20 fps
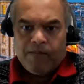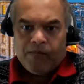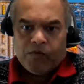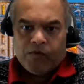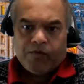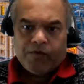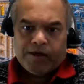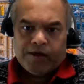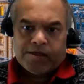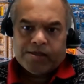
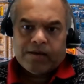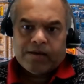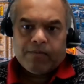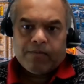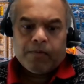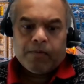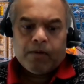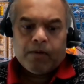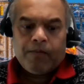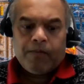So for
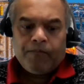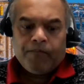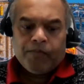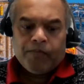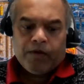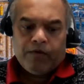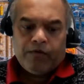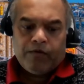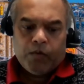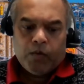example,
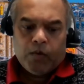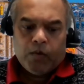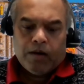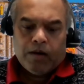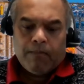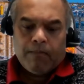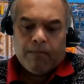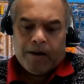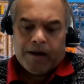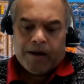if you
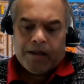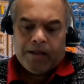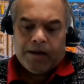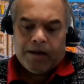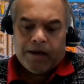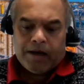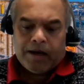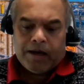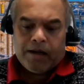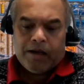combine
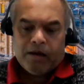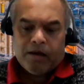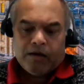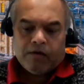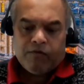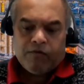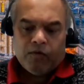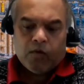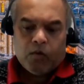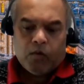the idea
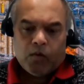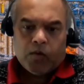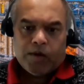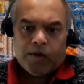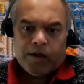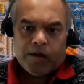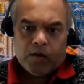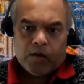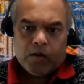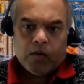of low code
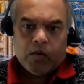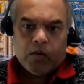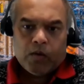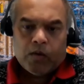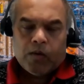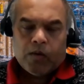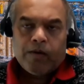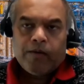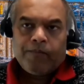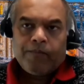and no
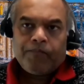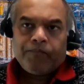code